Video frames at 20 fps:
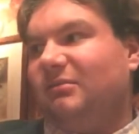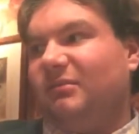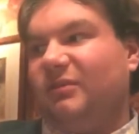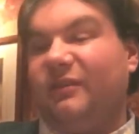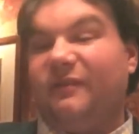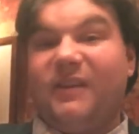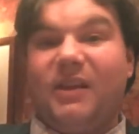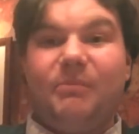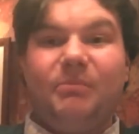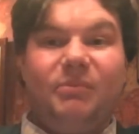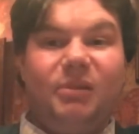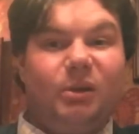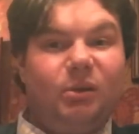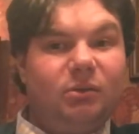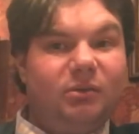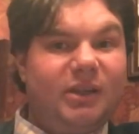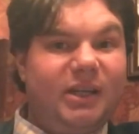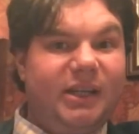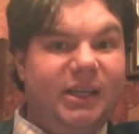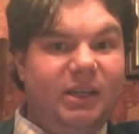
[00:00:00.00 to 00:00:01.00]
November
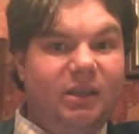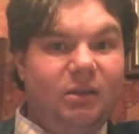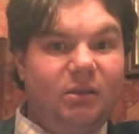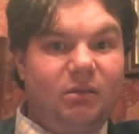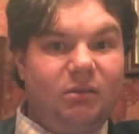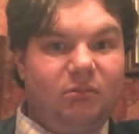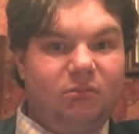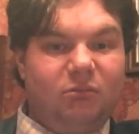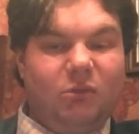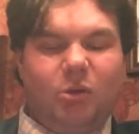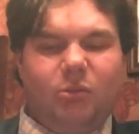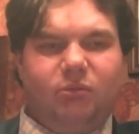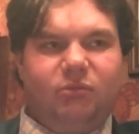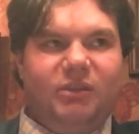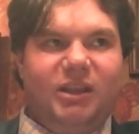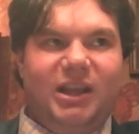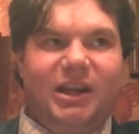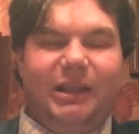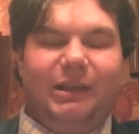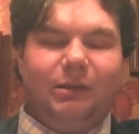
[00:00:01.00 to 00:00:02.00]
already. Well,
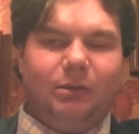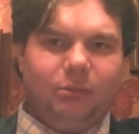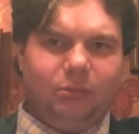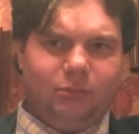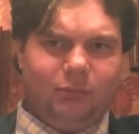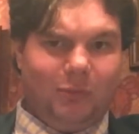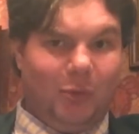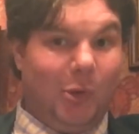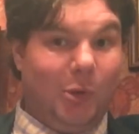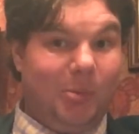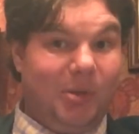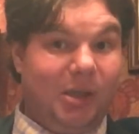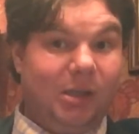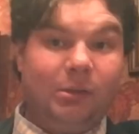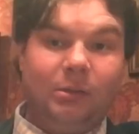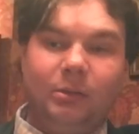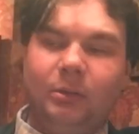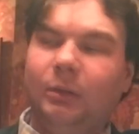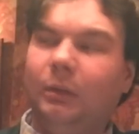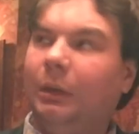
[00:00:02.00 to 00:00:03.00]
nearly. Will be.
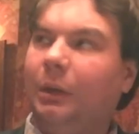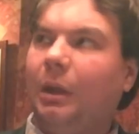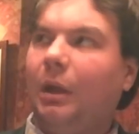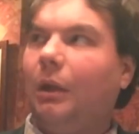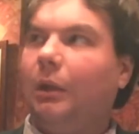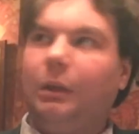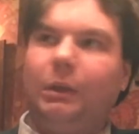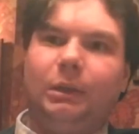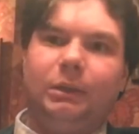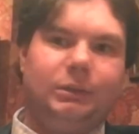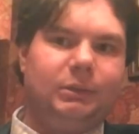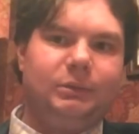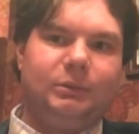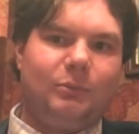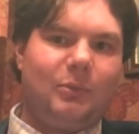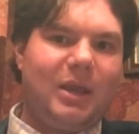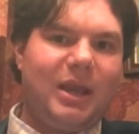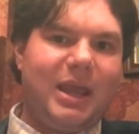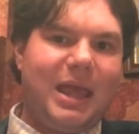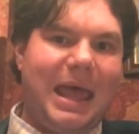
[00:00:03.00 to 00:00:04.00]

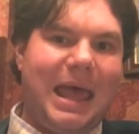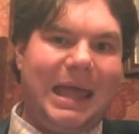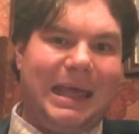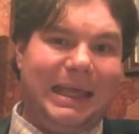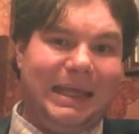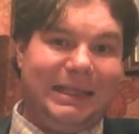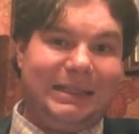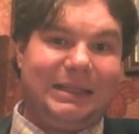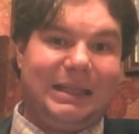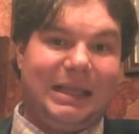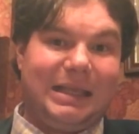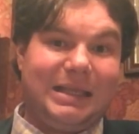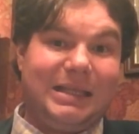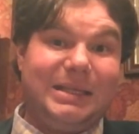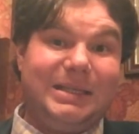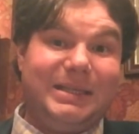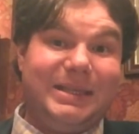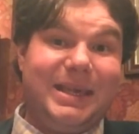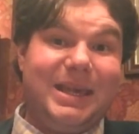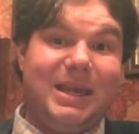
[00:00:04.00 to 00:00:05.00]
Where has
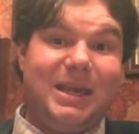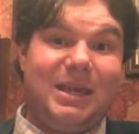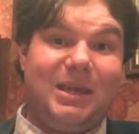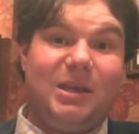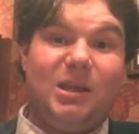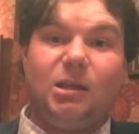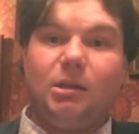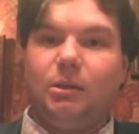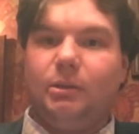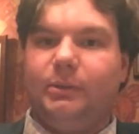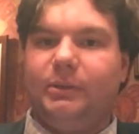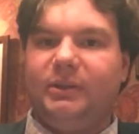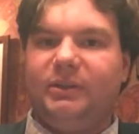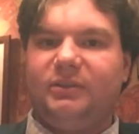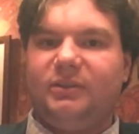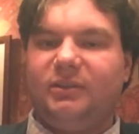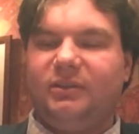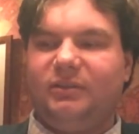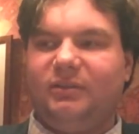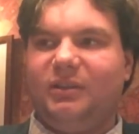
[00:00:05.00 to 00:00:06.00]
the year gone?
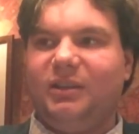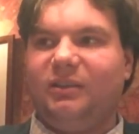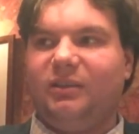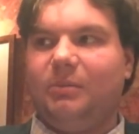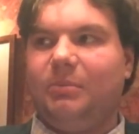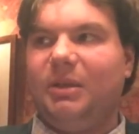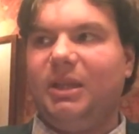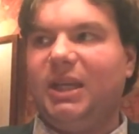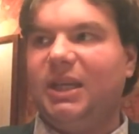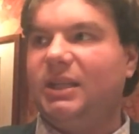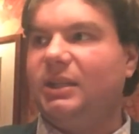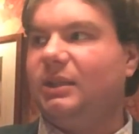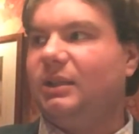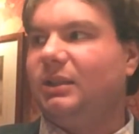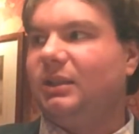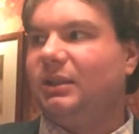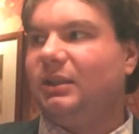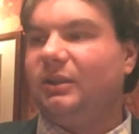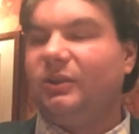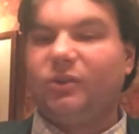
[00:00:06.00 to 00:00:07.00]
It's just disappeared.
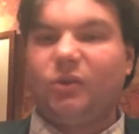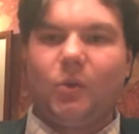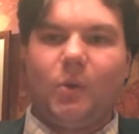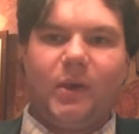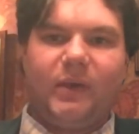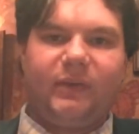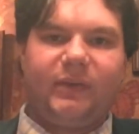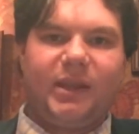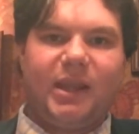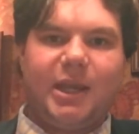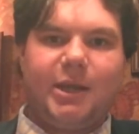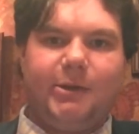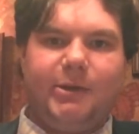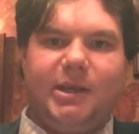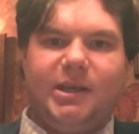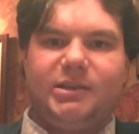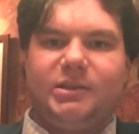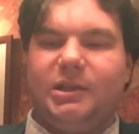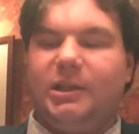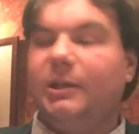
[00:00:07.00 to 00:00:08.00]
Quite scary,
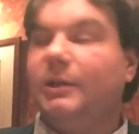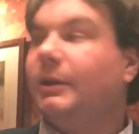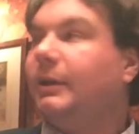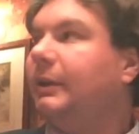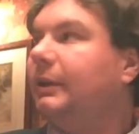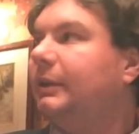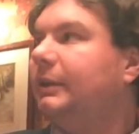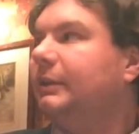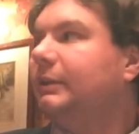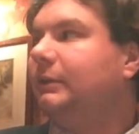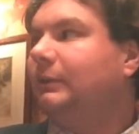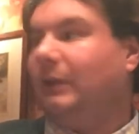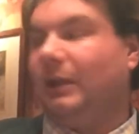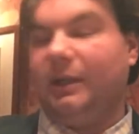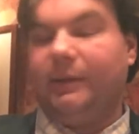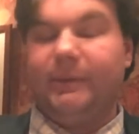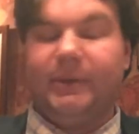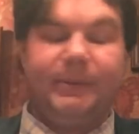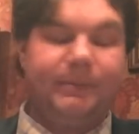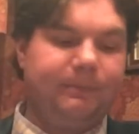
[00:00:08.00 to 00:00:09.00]
actually.
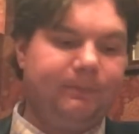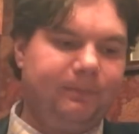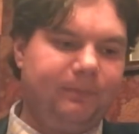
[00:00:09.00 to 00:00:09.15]
Anyway.